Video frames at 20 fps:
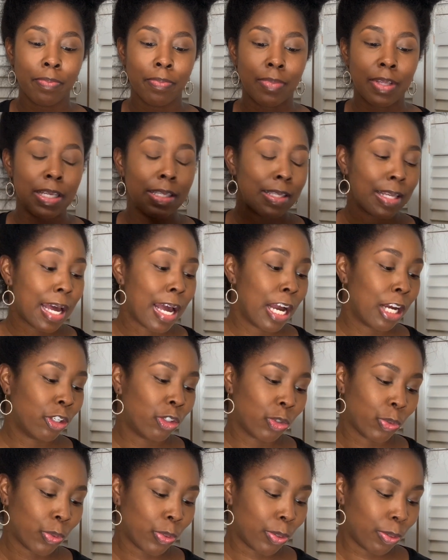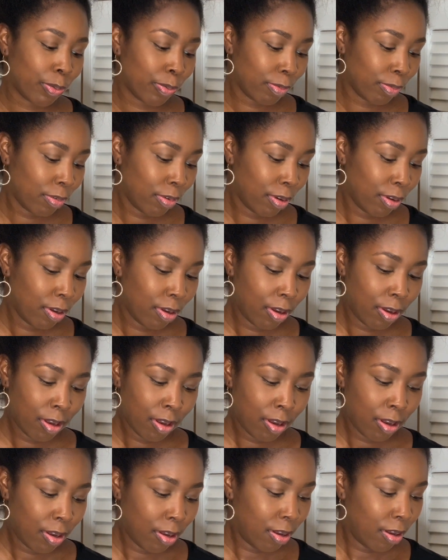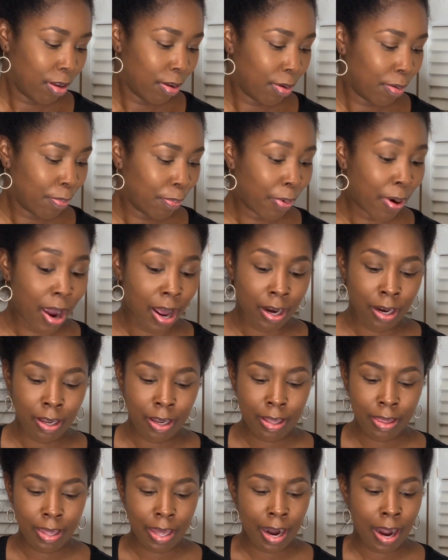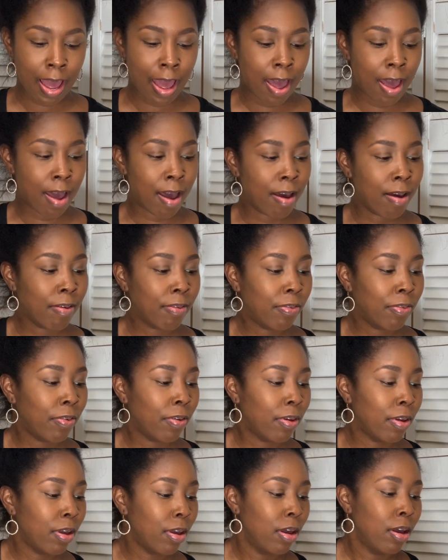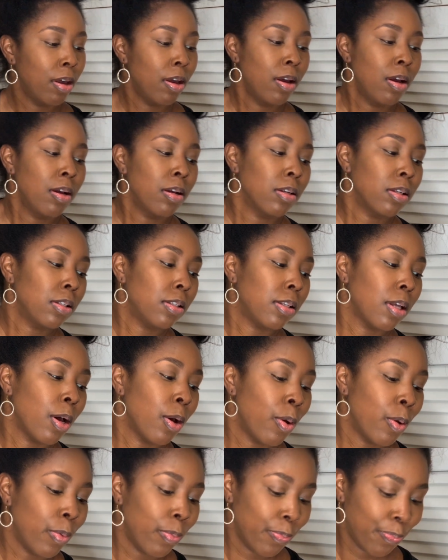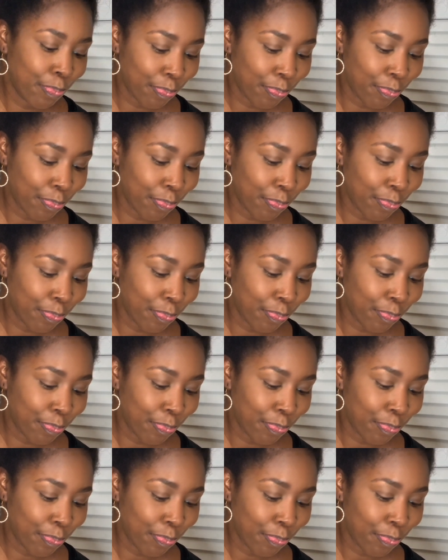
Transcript: this actual product that I have. So